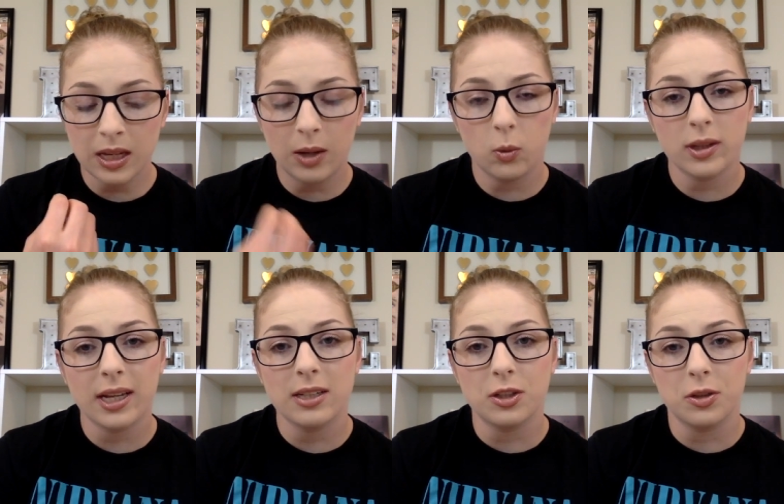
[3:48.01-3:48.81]
And what
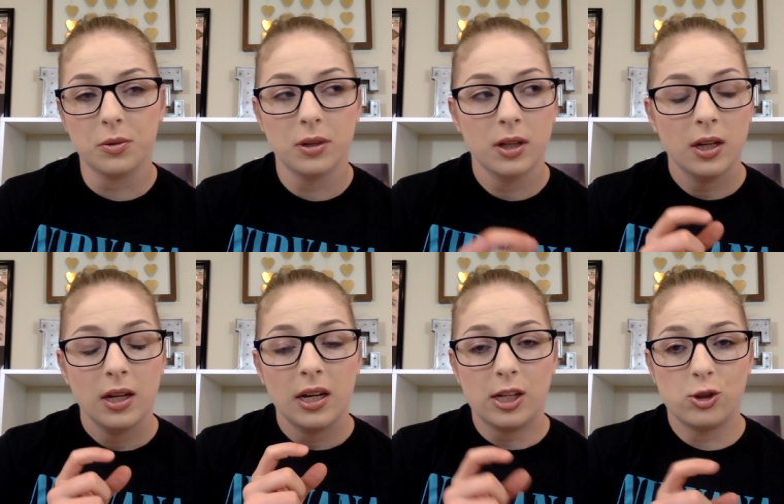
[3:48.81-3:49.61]
they do
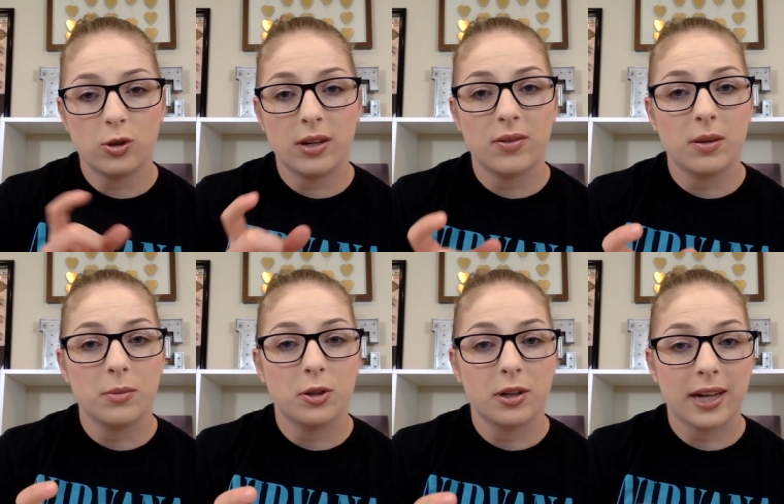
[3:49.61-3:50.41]
is you give
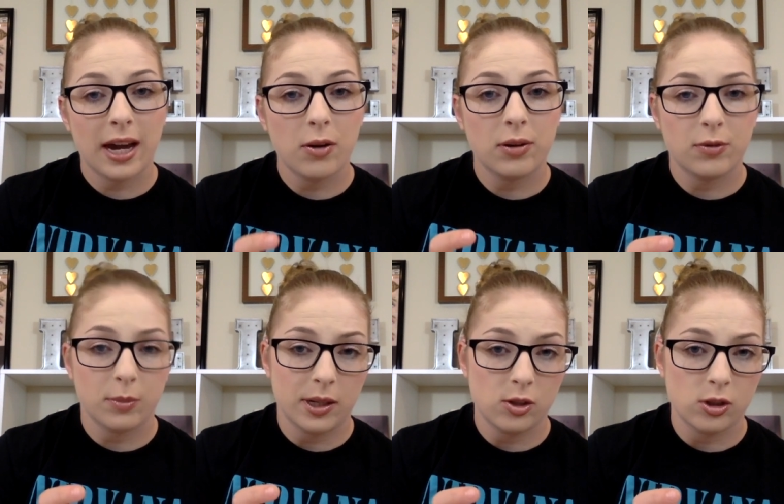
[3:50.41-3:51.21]
them your account
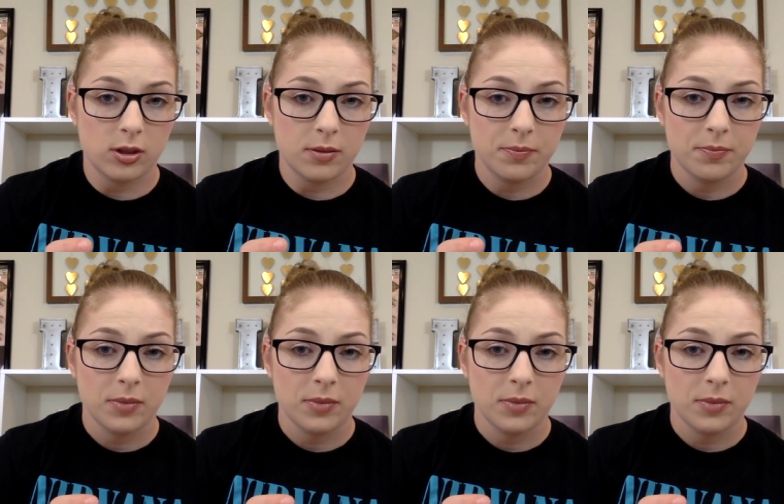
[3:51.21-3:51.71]
information